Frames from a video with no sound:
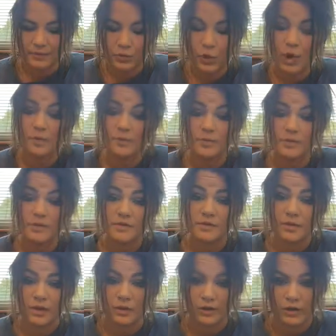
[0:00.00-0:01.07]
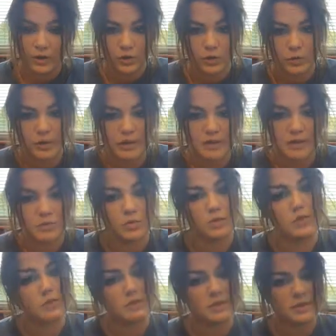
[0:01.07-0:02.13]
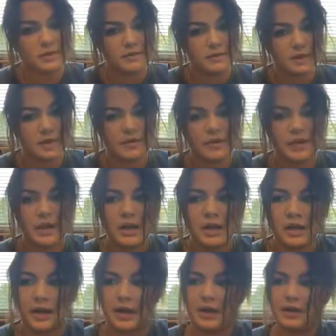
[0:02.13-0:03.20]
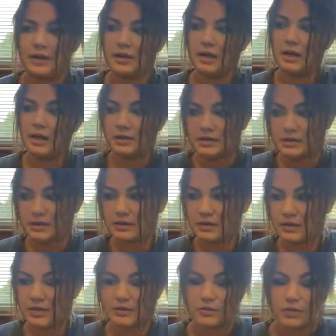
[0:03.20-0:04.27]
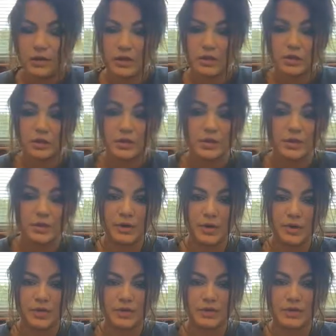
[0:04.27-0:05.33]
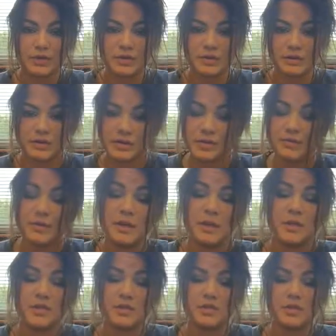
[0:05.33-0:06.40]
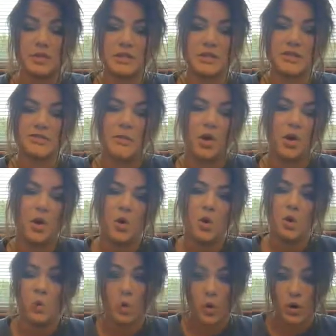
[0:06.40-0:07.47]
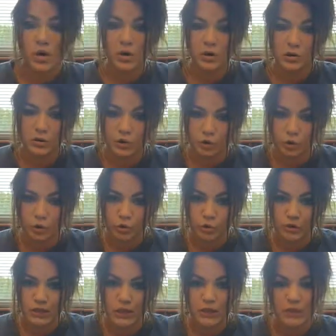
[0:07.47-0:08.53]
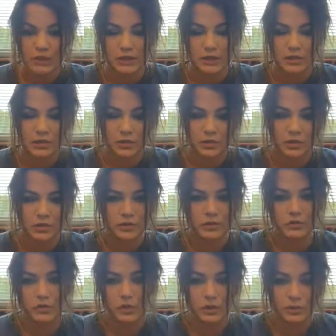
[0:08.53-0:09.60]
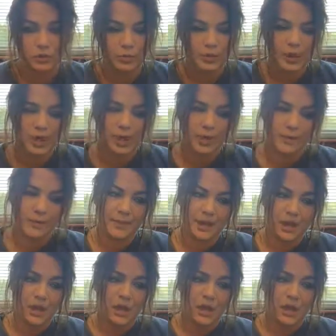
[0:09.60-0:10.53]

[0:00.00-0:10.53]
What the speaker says: problems figuring out who he is and what he wants out of life, and he constantly is running to someone else or something else to try to tell him what or who he is or what he will become.